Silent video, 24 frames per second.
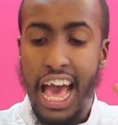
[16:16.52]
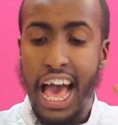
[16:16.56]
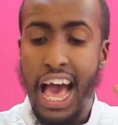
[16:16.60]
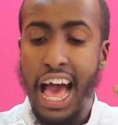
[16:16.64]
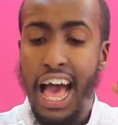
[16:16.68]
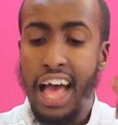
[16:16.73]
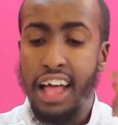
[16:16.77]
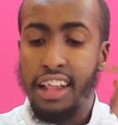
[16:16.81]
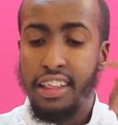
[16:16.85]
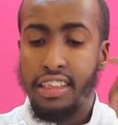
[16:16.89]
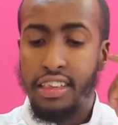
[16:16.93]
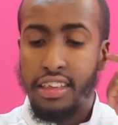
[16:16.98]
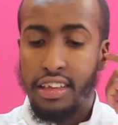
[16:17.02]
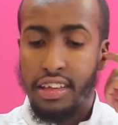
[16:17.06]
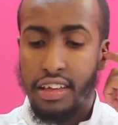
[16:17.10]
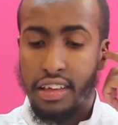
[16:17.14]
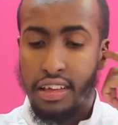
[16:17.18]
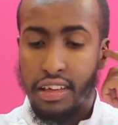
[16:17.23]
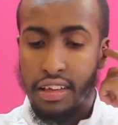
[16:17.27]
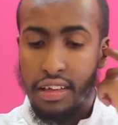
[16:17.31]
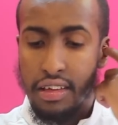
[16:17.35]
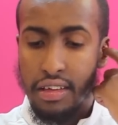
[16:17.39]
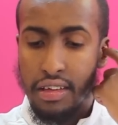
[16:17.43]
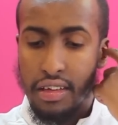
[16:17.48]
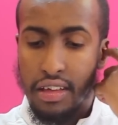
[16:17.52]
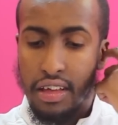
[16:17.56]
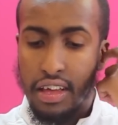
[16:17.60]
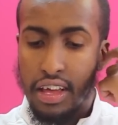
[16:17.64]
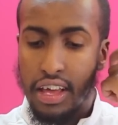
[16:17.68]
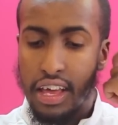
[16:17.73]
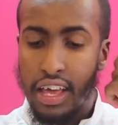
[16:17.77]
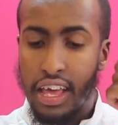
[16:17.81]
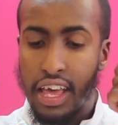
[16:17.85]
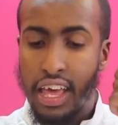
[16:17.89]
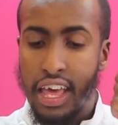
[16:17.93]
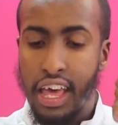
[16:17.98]
And
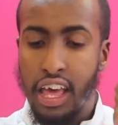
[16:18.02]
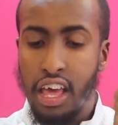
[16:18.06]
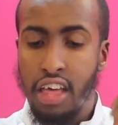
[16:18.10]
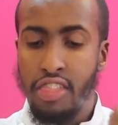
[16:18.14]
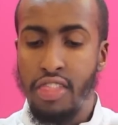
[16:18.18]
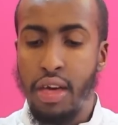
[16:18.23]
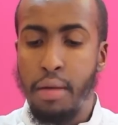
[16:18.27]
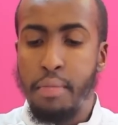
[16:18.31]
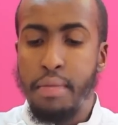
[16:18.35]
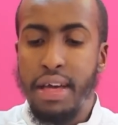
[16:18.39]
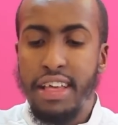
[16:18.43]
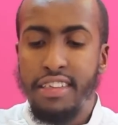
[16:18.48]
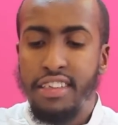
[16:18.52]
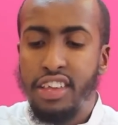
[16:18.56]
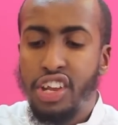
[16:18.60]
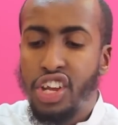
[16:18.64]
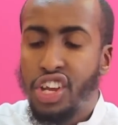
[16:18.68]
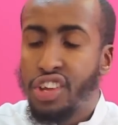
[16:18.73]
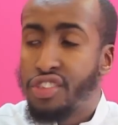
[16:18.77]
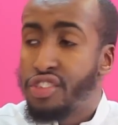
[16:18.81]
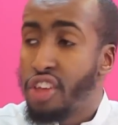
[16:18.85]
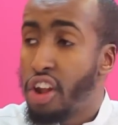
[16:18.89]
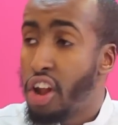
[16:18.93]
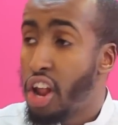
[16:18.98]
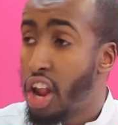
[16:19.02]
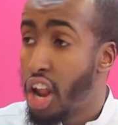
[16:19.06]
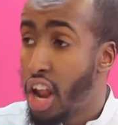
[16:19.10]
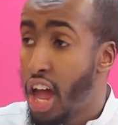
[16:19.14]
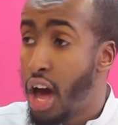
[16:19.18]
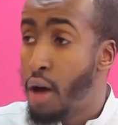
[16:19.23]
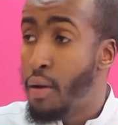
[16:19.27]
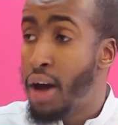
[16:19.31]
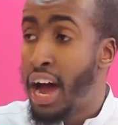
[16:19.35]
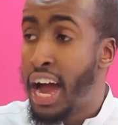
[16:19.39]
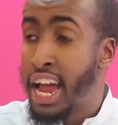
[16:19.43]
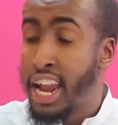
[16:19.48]
the Messenger
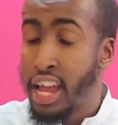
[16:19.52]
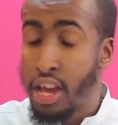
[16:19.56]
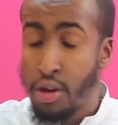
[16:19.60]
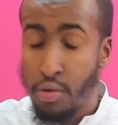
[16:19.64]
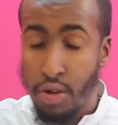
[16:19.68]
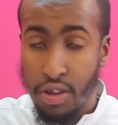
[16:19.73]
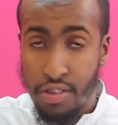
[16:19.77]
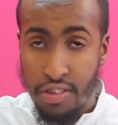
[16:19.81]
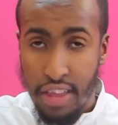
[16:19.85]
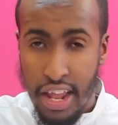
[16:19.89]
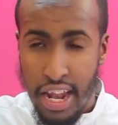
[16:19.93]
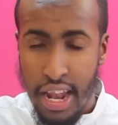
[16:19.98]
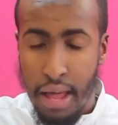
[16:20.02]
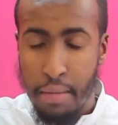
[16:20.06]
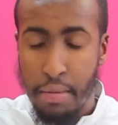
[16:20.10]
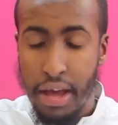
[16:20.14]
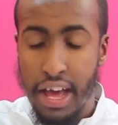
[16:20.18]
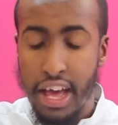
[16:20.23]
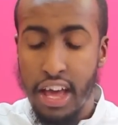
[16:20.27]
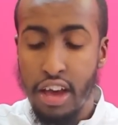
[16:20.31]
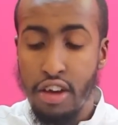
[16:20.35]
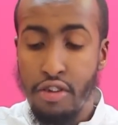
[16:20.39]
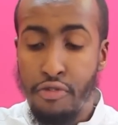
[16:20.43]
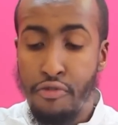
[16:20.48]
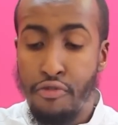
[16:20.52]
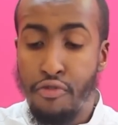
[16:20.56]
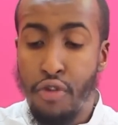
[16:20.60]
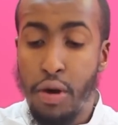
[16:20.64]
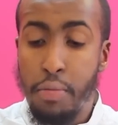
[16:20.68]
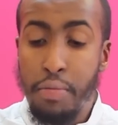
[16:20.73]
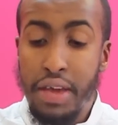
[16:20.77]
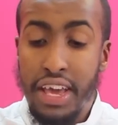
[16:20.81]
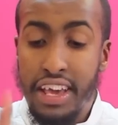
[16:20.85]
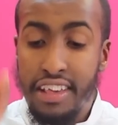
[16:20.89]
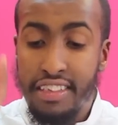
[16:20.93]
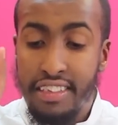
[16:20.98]
Sallallahu Alaihi Wasallam
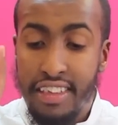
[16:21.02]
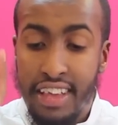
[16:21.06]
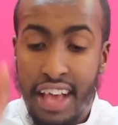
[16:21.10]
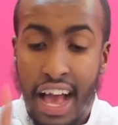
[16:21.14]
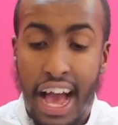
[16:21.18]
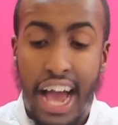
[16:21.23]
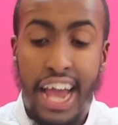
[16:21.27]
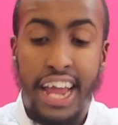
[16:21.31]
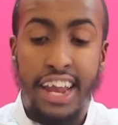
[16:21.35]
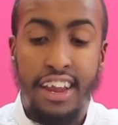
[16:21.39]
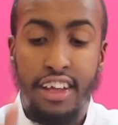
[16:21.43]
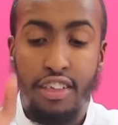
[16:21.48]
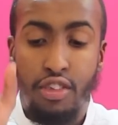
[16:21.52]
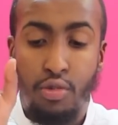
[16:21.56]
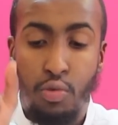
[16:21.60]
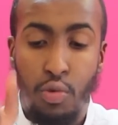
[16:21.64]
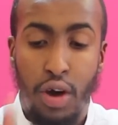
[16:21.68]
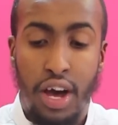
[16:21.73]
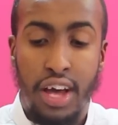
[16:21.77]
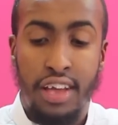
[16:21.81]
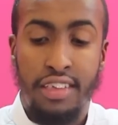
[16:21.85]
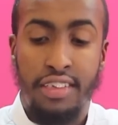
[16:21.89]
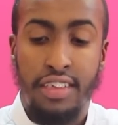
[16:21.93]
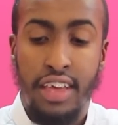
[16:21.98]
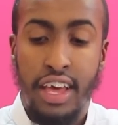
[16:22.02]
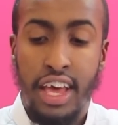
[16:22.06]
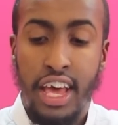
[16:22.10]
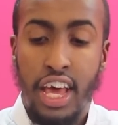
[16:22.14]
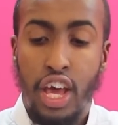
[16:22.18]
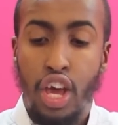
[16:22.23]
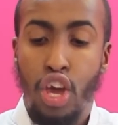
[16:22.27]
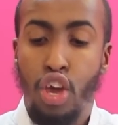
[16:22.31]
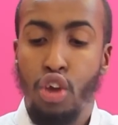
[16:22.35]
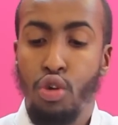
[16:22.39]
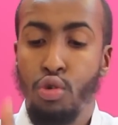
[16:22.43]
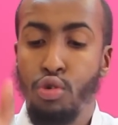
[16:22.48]
from his guidance was
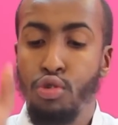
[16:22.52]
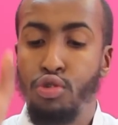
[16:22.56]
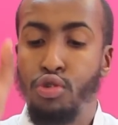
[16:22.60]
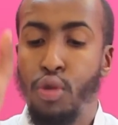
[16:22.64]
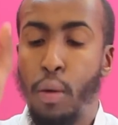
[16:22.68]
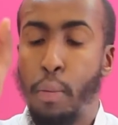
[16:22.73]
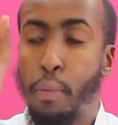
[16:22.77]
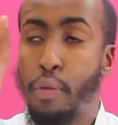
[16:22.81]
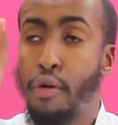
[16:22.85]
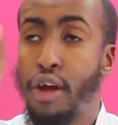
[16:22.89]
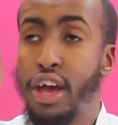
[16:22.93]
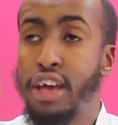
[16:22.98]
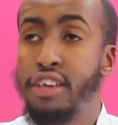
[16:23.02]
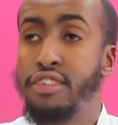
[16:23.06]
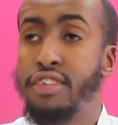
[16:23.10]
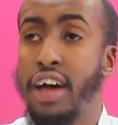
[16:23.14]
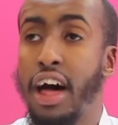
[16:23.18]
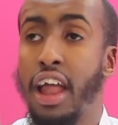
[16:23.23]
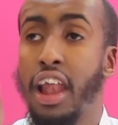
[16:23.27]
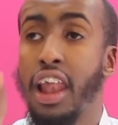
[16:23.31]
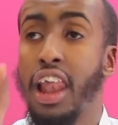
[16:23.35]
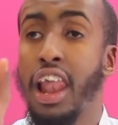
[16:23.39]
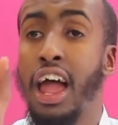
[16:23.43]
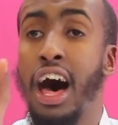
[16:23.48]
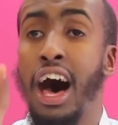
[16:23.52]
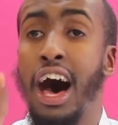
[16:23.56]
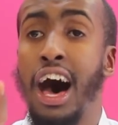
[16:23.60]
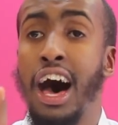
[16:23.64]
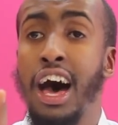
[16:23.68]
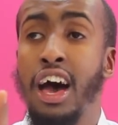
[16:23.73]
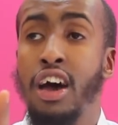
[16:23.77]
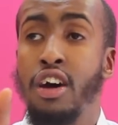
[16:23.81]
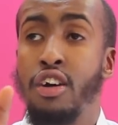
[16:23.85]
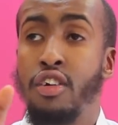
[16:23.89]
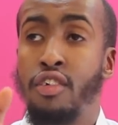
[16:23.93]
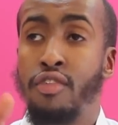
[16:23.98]
he used to praise
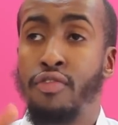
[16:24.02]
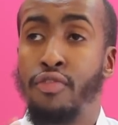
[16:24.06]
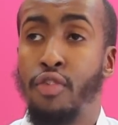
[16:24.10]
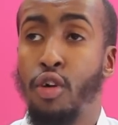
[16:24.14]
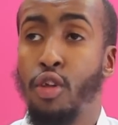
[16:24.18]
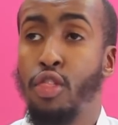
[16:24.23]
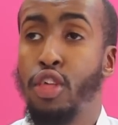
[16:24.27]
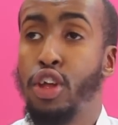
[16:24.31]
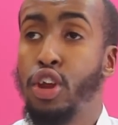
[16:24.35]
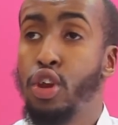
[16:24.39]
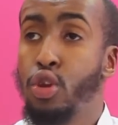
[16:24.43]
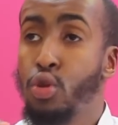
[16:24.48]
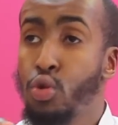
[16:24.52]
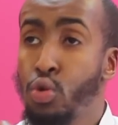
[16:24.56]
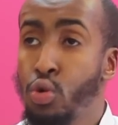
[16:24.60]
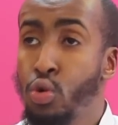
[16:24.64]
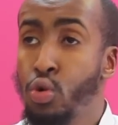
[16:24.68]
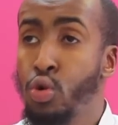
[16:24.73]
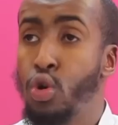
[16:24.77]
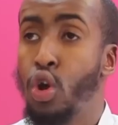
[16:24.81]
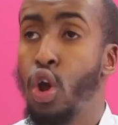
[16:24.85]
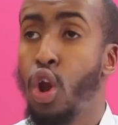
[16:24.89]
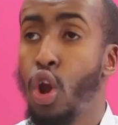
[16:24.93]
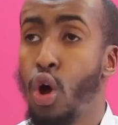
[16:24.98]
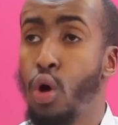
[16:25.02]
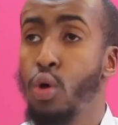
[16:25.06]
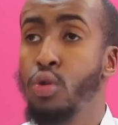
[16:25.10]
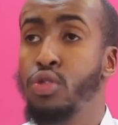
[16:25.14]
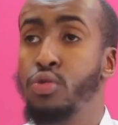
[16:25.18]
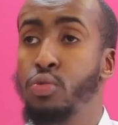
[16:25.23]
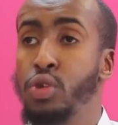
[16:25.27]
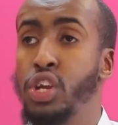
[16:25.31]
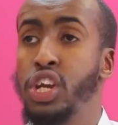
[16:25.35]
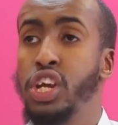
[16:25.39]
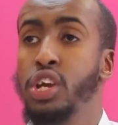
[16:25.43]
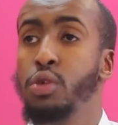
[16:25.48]
Allah for the new
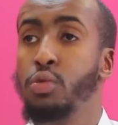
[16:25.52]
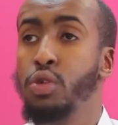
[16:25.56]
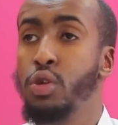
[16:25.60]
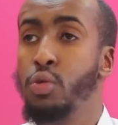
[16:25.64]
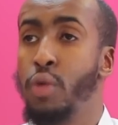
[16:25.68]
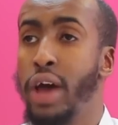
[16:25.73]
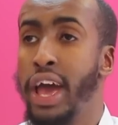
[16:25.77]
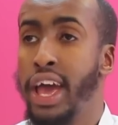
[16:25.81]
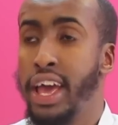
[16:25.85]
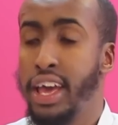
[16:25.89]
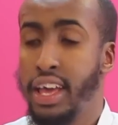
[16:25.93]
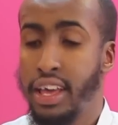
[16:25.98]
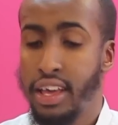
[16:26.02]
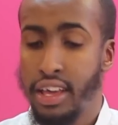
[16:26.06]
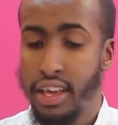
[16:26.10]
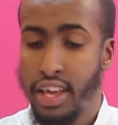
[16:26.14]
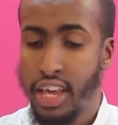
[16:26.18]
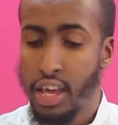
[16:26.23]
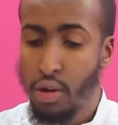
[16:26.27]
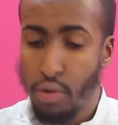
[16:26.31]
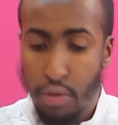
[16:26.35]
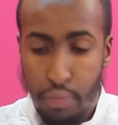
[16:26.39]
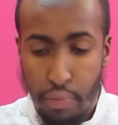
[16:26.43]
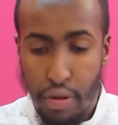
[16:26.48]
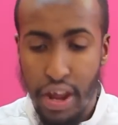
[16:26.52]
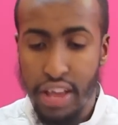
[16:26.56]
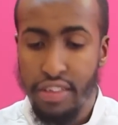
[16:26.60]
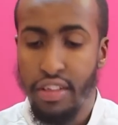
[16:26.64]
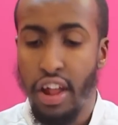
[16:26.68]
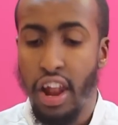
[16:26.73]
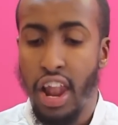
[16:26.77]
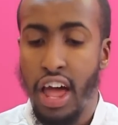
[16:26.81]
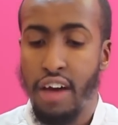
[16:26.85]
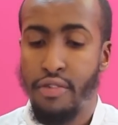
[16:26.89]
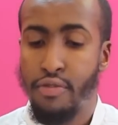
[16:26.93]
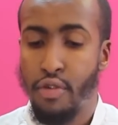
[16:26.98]
clothes which he would wear. He would praise
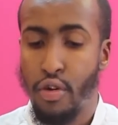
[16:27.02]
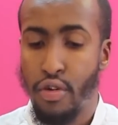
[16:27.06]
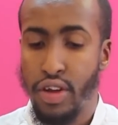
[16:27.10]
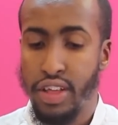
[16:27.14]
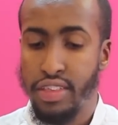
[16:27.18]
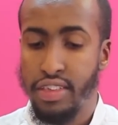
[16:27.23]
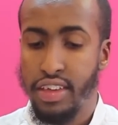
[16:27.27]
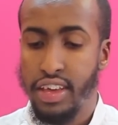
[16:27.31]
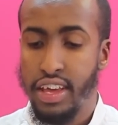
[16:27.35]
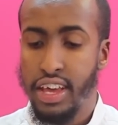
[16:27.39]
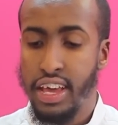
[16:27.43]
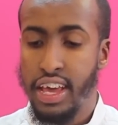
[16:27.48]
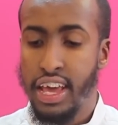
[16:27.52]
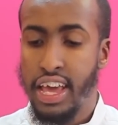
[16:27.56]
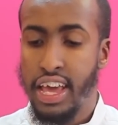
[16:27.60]
Allah for it.